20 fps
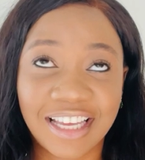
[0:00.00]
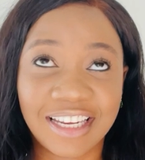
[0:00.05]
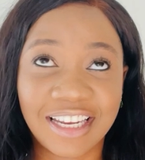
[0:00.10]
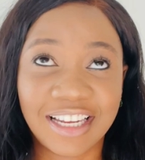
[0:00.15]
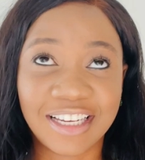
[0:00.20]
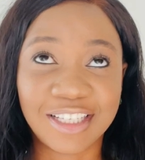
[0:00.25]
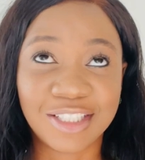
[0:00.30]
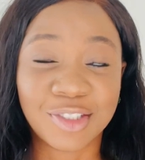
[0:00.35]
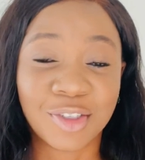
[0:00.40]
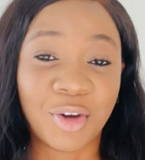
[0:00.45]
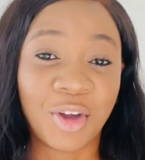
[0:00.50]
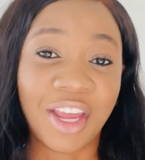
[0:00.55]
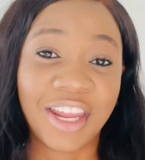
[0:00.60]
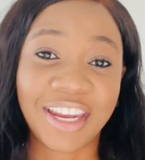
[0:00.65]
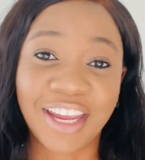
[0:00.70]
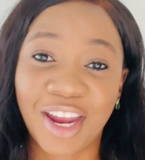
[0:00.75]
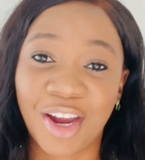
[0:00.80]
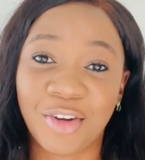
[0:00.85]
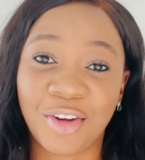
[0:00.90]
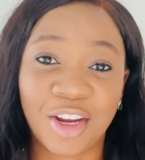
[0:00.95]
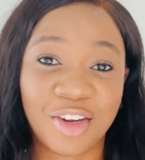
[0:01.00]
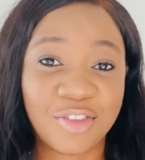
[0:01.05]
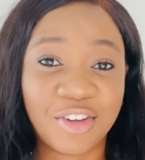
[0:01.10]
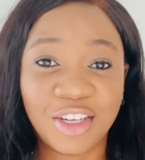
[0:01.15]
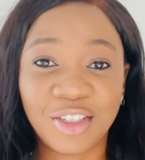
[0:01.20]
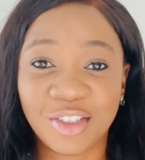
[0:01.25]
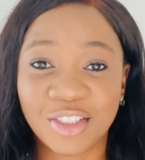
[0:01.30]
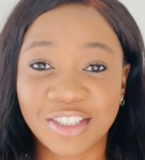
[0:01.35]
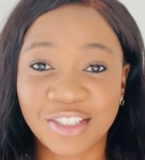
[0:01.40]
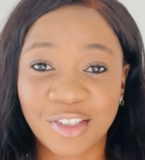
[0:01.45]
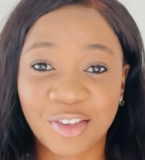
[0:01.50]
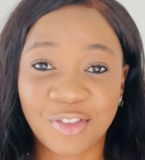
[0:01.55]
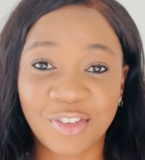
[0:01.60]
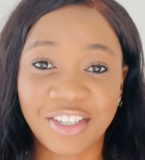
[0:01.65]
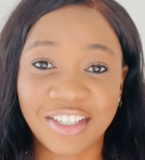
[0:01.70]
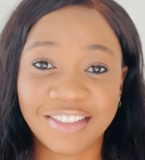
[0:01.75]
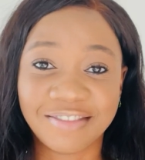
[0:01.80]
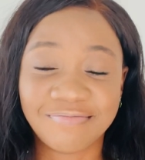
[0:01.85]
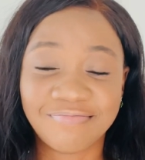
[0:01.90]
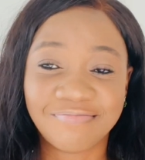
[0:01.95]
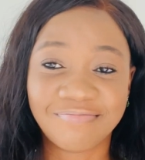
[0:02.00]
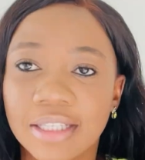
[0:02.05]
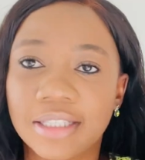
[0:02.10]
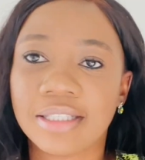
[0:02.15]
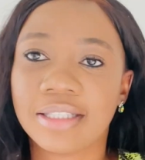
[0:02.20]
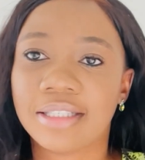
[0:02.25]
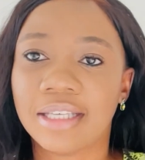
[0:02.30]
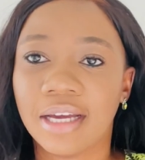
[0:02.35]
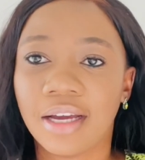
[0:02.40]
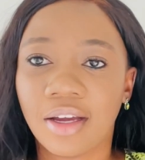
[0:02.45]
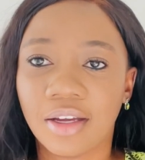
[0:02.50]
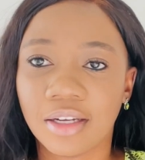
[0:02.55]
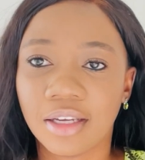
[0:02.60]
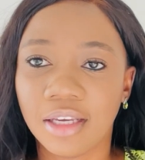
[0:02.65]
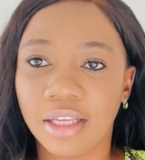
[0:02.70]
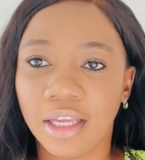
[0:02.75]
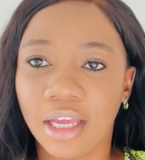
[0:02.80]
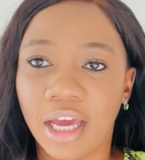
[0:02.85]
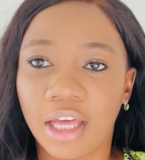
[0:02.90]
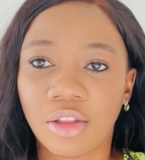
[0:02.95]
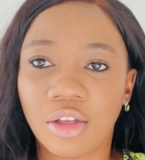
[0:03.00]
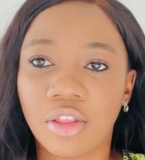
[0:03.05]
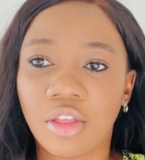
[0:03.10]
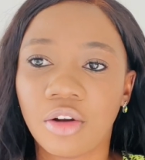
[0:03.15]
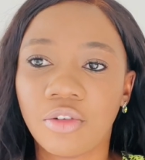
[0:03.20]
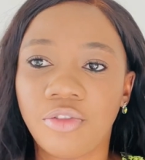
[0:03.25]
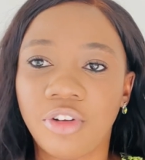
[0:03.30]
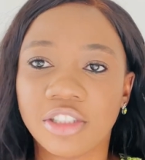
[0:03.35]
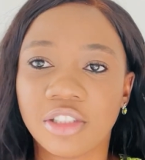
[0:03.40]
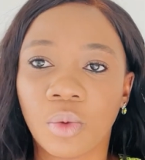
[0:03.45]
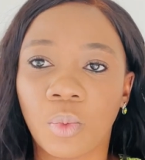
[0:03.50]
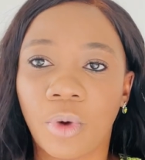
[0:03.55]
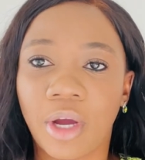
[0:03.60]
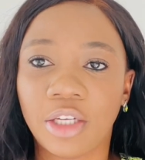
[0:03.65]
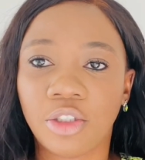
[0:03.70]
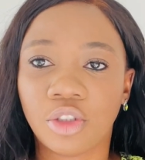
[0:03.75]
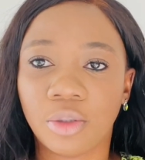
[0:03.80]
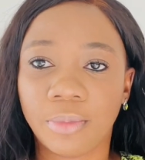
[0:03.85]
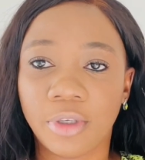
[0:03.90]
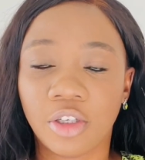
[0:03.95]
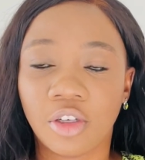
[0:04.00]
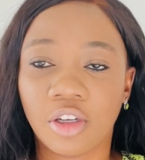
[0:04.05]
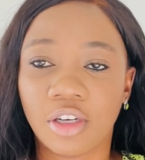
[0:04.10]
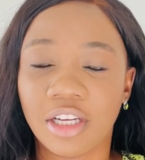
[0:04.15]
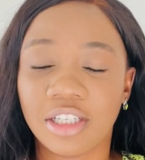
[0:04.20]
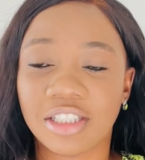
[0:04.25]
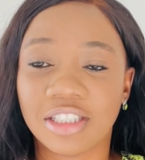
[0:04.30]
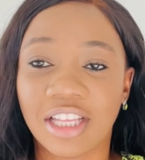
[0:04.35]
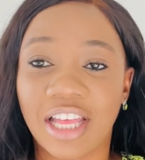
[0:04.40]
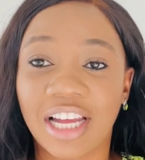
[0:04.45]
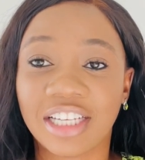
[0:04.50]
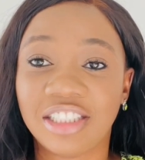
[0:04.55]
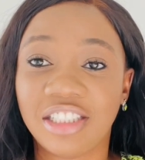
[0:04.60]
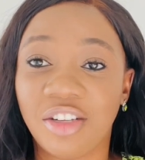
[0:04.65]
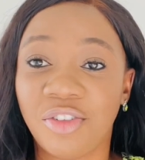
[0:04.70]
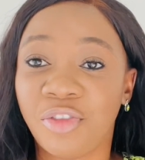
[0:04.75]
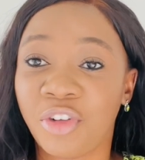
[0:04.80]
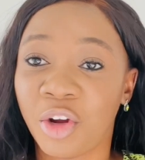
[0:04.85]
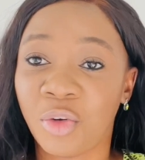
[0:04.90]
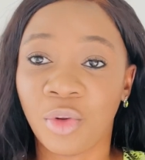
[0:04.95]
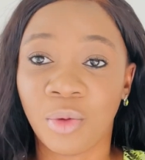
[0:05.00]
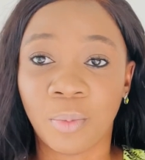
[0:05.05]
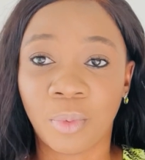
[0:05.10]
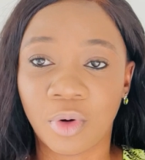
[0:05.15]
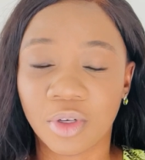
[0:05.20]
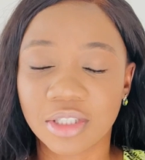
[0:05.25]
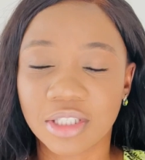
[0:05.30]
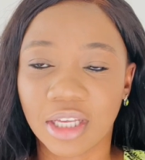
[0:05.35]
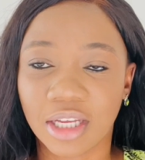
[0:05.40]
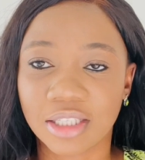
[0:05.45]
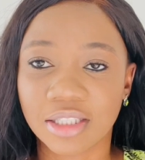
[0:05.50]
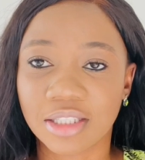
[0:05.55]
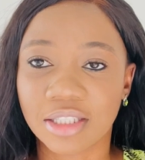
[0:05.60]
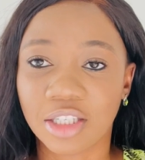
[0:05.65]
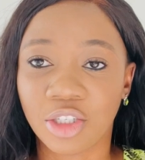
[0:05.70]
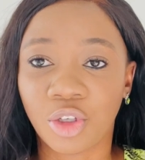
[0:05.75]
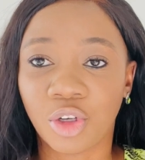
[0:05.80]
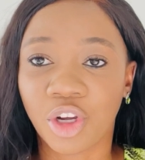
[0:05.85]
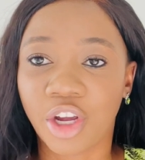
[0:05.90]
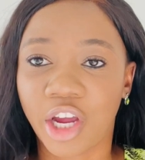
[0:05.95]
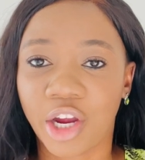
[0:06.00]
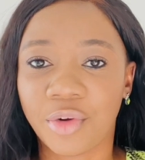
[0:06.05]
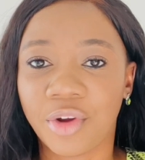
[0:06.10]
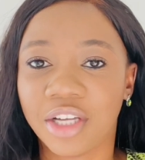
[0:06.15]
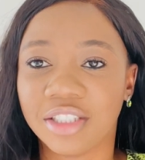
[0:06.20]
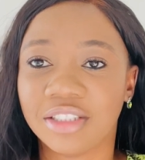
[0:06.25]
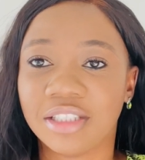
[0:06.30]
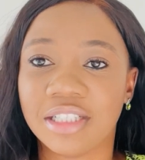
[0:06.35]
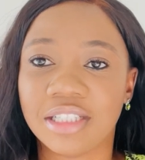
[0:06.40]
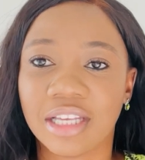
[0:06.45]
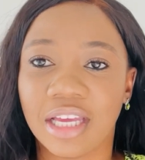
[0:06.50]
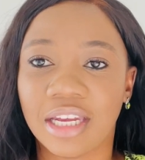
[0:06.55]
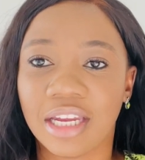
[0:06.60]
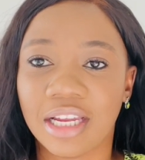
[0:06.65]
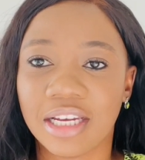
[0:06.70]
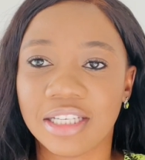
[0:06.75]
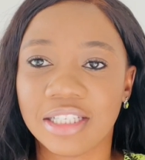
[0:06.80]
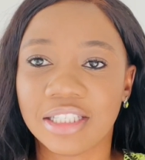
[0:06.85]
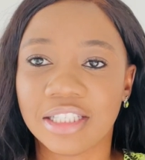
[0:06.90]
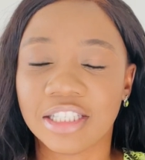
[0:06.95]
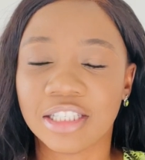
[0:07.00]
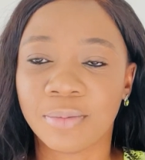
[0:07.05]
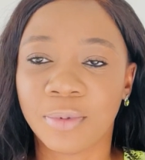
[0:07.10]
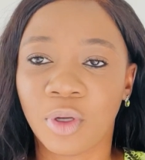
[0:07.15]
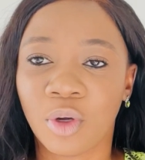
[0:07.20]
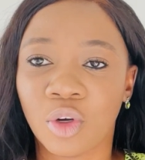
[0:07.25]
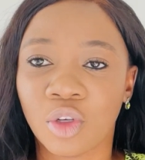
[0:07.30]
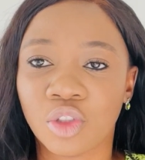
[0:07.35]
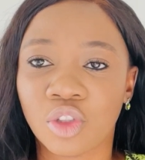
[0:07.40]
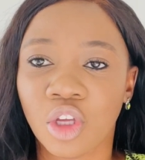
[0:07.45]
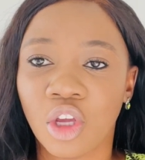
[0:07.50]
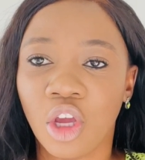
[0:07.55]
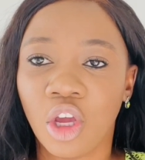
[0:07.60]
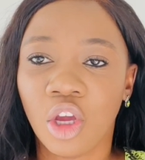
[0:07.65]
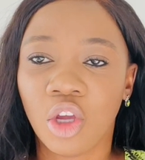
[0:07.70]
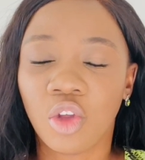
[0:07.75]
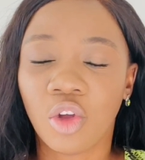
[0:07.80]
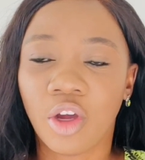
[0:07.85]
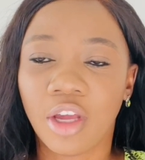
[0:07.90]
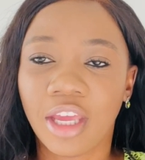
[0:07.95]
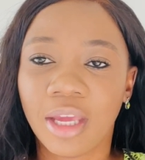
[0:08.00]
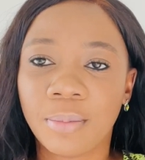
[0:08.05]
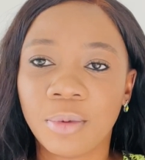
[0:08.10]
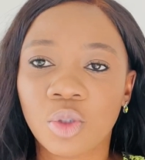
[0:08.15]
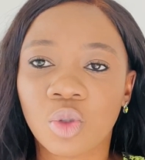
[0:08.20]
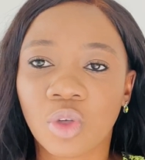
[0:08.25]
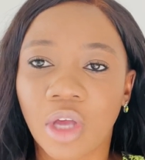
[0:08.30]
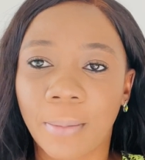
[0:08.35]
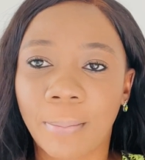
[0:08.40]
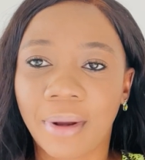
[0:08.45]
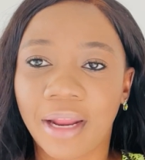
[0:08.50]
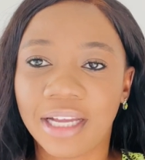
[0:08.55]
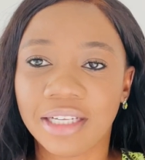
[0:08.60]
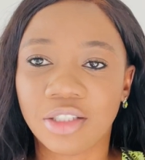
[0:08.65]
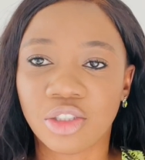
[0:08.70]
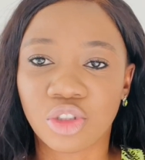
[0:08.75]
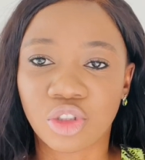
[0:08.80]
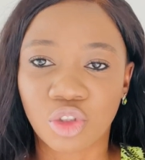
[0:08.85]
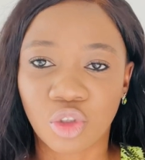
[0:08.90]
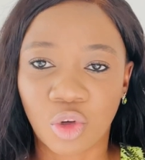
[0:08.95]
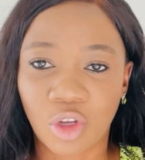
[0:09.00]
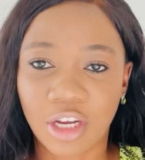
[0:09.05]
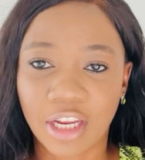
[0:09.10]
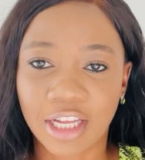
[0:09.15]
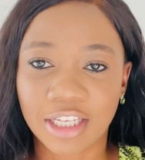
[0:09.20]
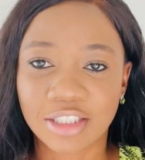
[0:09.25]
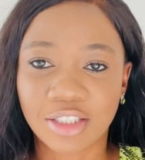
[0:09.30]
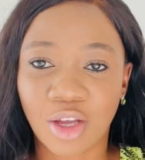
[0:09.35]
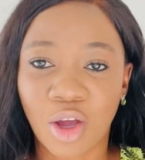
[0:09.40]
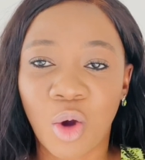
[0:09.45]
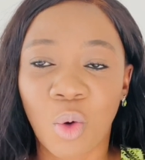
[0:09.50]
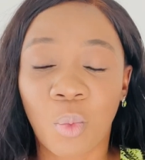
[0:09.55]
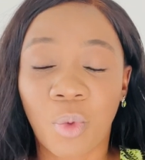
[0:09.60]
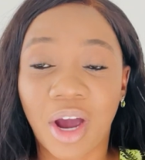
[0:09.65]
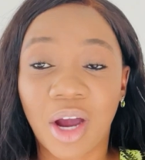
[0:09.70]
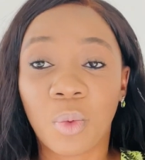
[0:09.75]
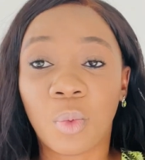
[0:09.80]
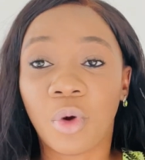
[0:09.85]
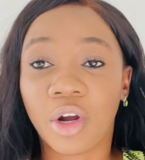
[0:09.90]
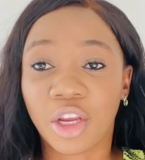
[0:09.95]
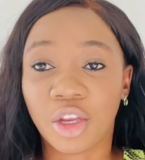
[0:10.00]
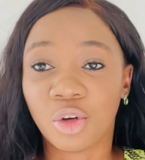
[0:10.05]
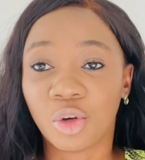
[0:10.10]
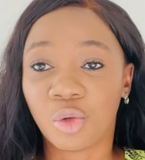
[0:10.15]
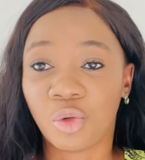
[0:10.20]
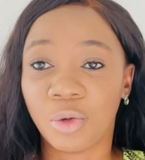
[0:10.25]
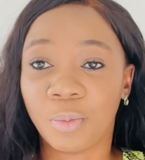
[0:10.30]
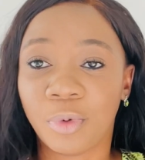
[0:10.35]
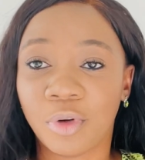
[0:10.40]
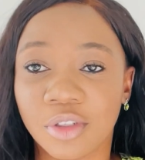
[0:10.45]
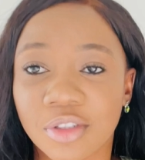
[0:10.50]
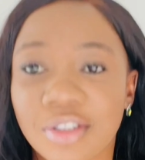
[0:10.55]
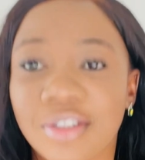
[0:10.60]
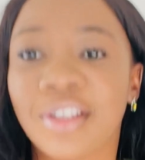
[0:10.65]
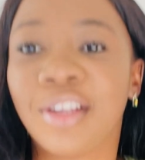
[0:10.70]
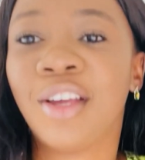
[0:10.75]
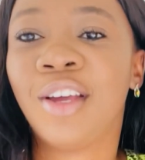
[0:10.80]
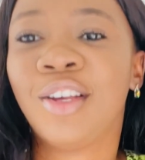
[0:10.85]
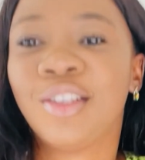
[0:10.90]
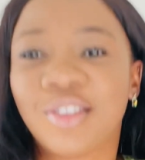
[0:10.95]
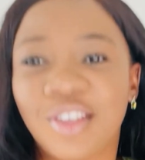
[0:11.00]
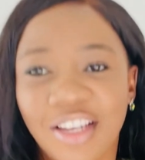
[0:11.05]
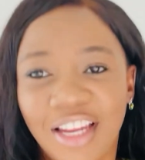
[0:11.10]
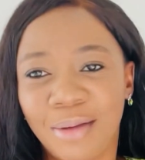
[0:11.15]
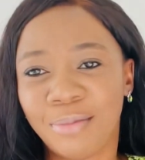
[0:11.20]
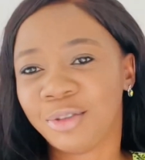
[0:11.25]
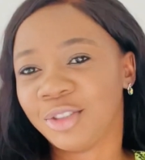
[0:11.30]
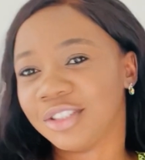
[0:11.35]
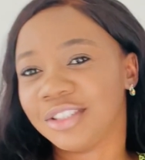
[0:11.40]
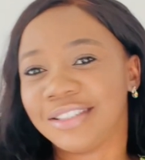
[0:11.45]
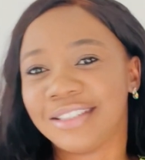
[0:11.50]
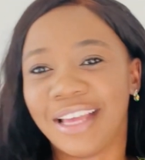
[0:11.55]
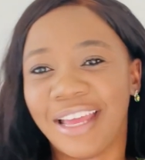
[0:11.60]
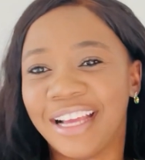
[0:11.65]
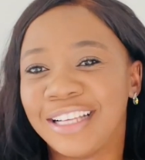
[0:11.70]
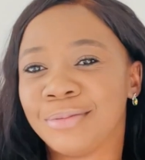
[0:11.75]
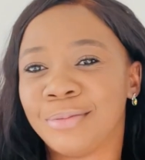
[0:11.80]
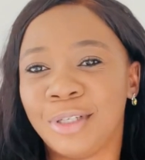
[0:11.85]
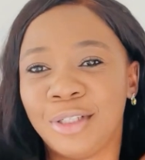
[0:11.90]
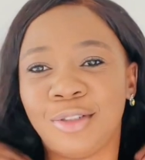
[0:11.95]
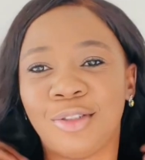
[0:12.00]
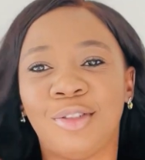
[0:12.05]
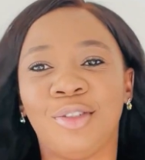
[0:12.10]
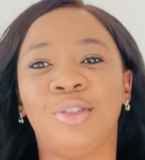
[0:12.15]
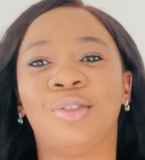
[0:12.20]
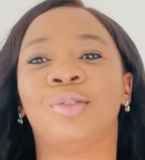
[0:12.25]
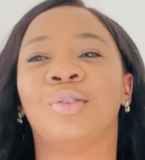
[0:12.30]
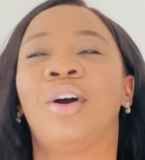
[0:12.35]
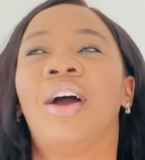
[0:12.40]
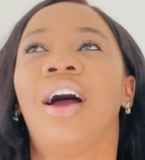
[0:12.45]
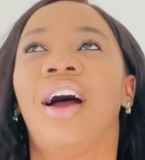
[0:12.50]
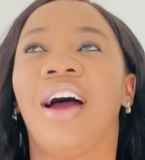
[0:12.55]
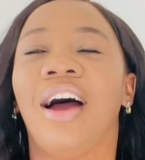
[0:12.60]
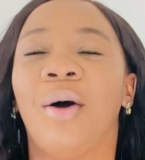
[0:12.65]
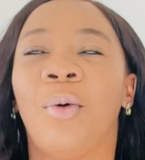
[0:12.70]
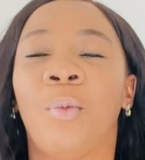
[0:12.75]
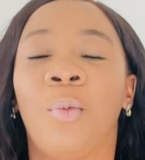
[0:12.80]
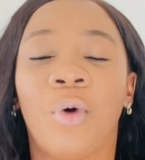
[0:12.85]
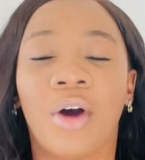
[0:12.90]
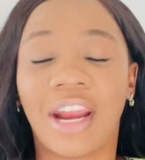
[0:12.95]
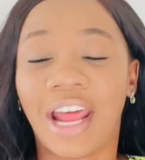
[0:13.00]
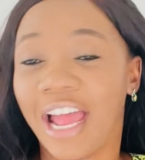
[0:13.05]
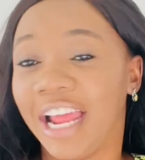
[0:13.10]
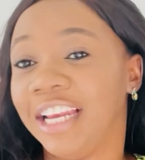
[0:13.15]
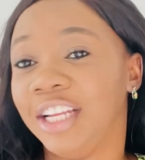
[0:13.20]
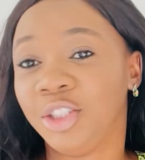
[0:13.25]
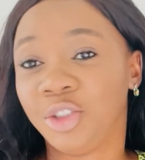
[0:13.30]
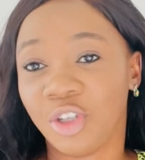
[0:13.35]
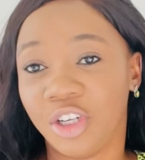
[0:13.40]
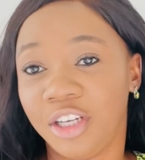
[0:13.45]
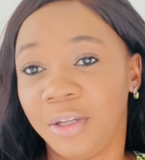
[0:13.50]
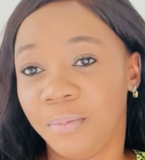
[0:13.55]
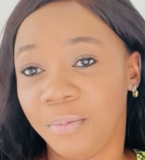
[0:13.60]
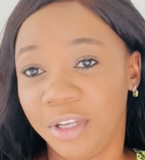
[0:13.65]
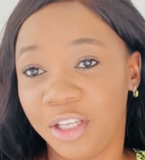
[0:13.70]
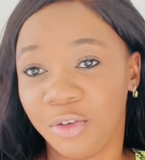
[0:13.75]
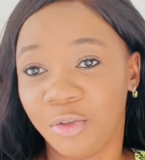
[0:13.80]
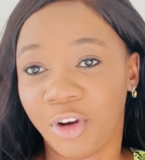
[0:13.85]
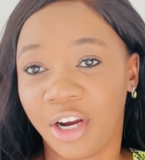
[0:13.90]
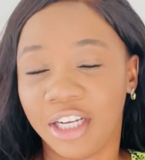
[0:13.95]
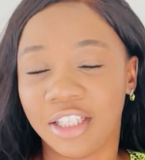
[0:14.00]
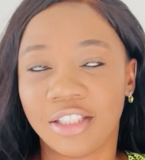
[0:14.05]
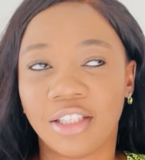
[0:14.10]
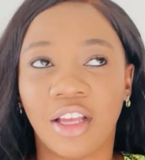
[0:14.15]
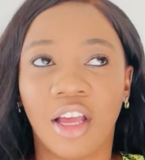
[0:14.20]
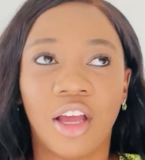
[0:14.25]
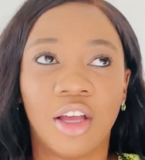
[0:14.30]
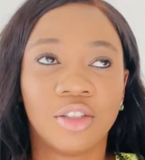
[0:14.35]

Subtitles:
analyst or any career you find yourself in. Secondly, another reason why domain knowledge is actually very important in your career as data analyst is because you're able to apply this knowledge while working on reports. So let me just explain to you what I literally mean, right?